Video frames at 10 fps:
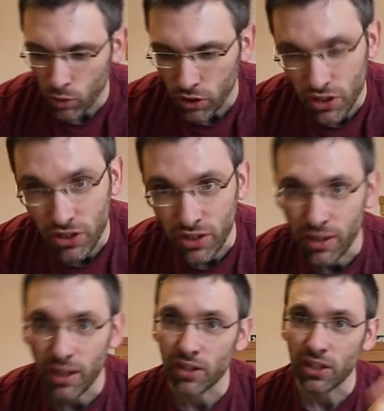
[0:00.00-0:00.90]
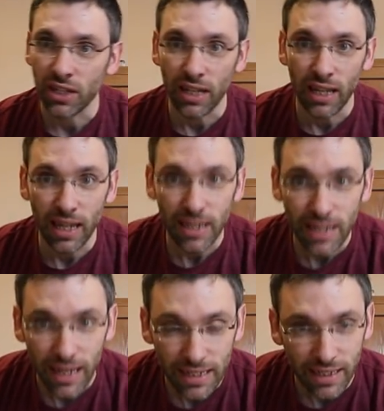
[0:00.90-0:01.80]
works is there's
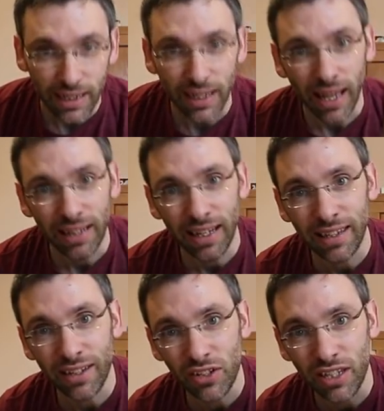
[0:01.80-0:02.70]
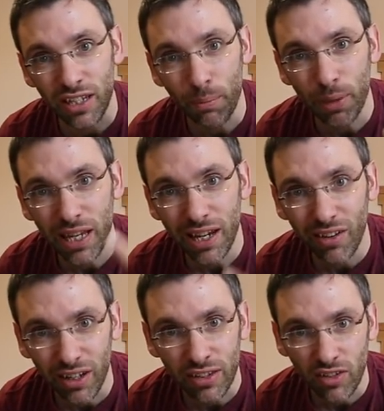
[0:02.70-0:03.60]
indexing and then there's the
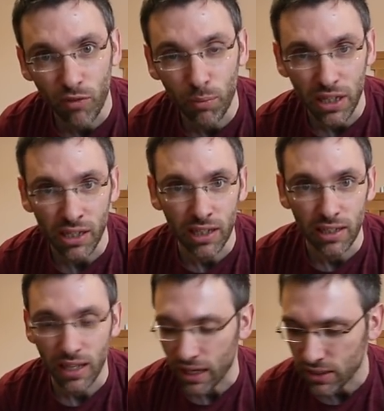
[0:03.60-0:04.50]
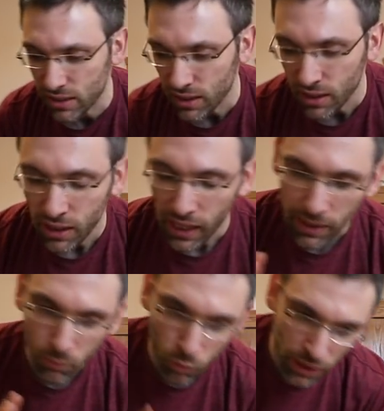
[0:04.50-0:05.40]
appearance of being indexed.
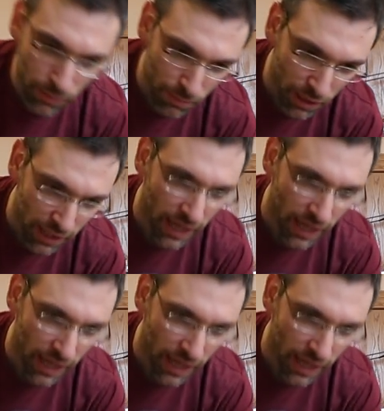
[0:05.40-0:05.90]
And what I mean by